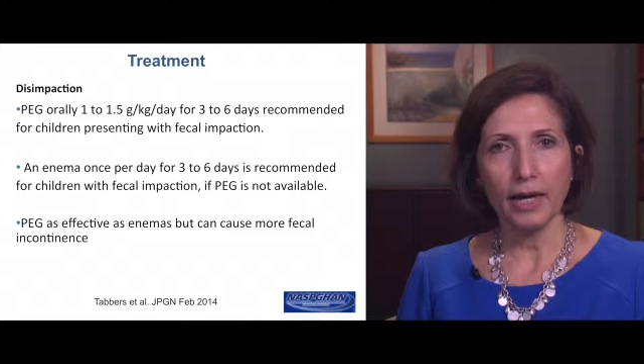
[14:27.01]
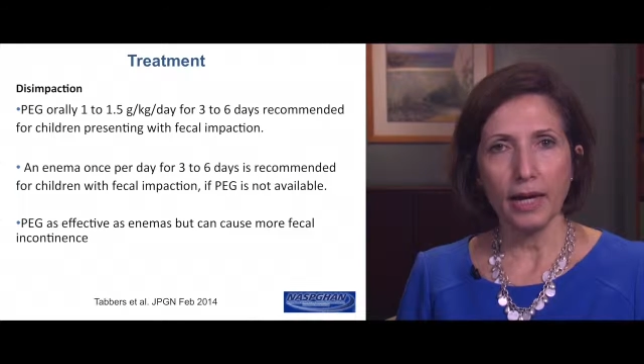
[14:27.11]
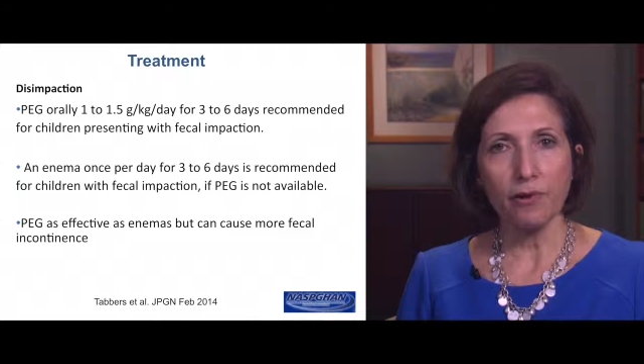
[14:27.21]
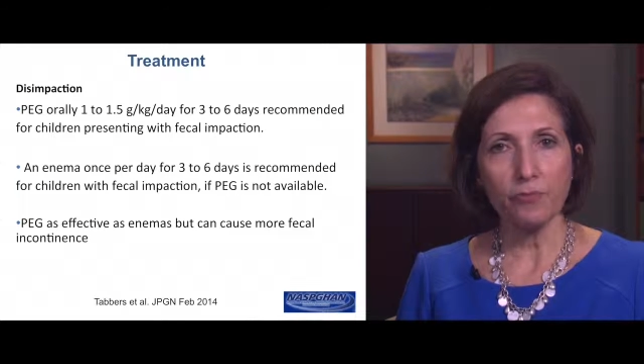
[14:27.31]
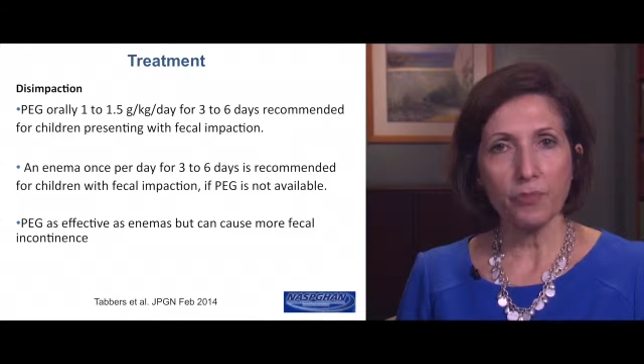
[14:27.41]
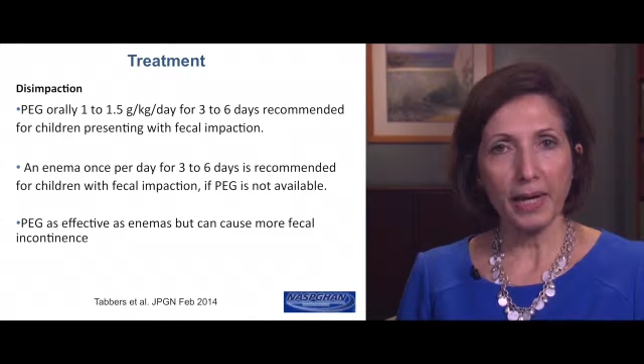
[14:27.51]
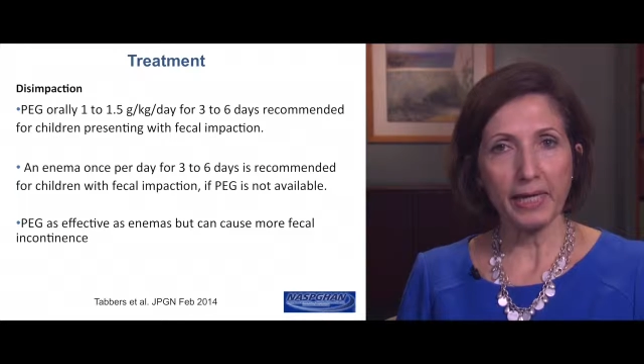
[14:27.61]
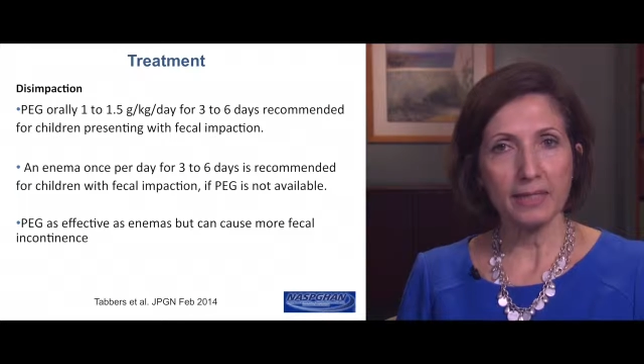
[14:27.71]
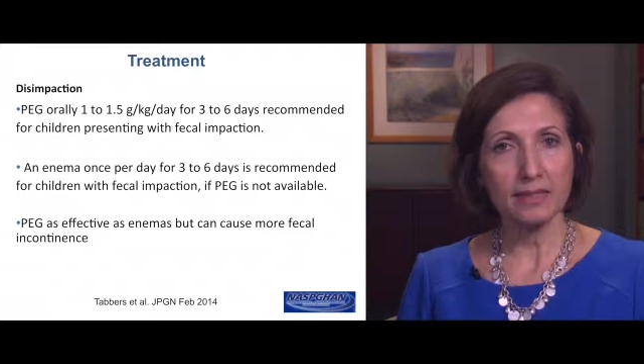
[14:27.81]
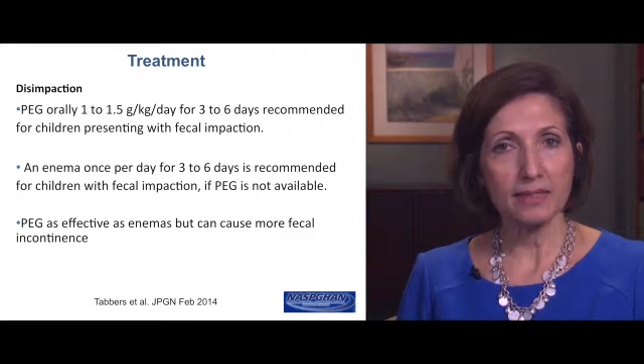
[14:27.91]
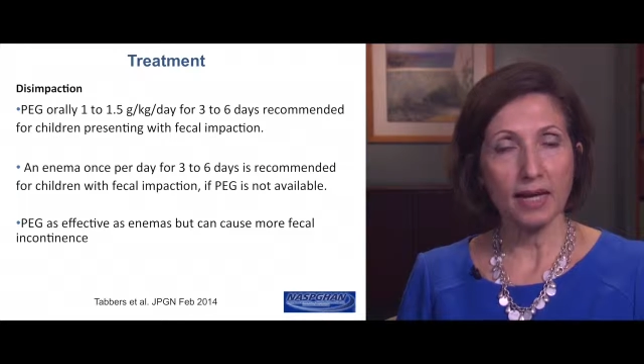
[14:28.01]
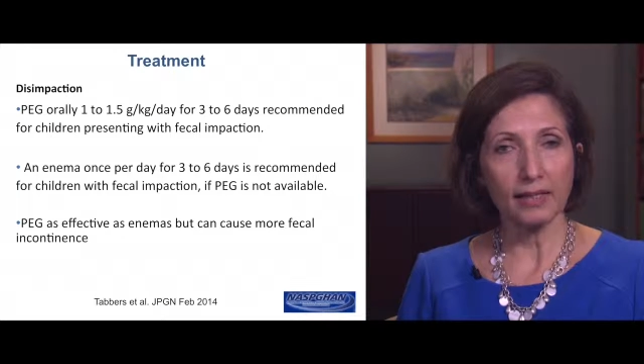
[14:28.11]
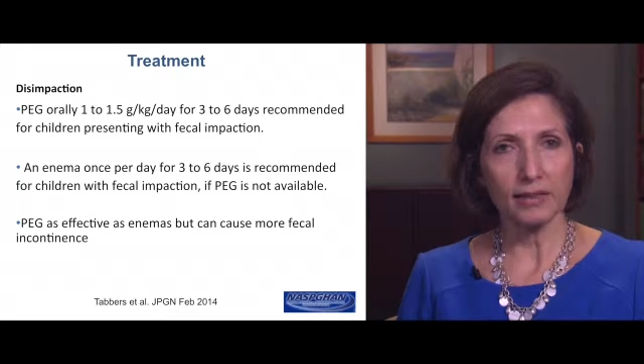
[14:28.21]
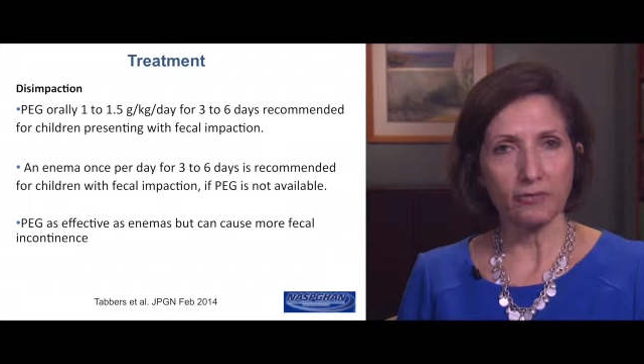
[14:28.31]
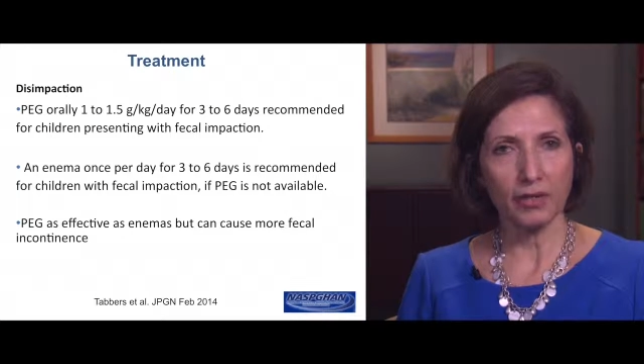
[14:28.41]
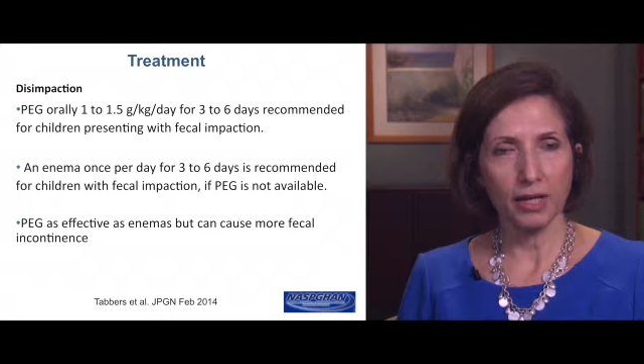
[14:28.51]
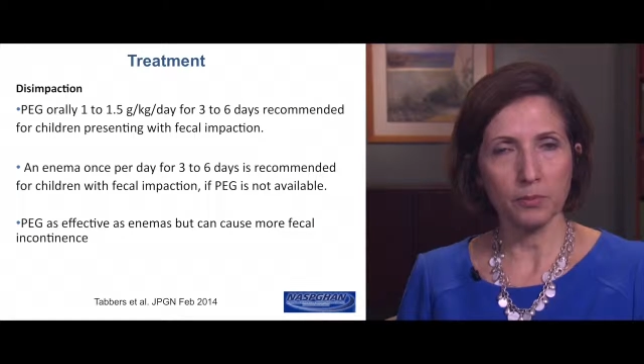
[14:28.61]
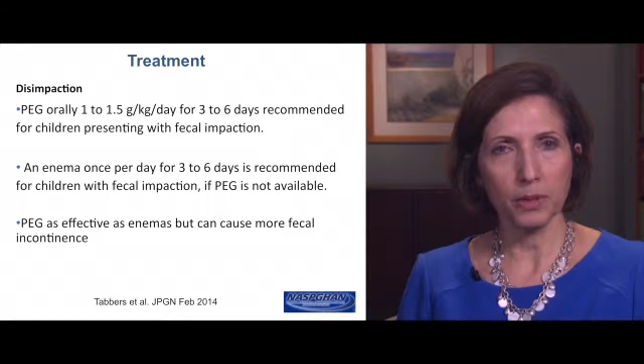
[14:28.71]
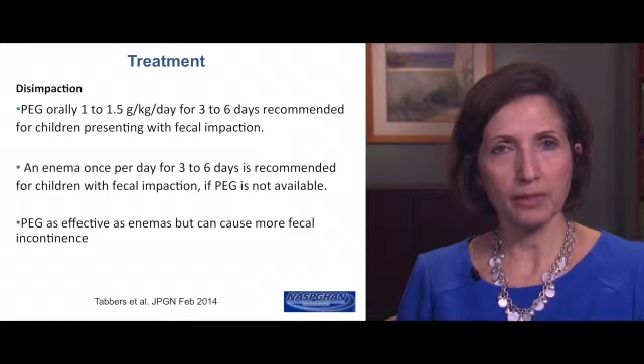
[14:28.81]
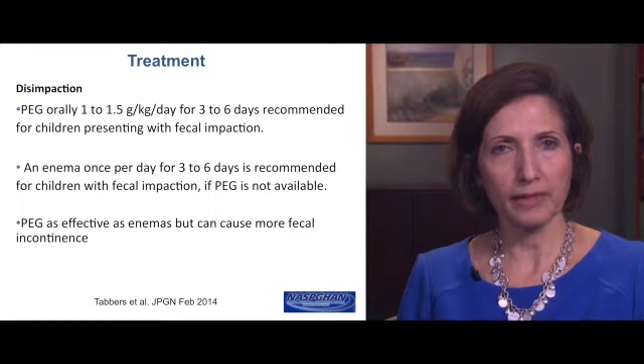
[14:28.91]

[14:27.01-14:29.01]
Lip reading: If PEG is not available,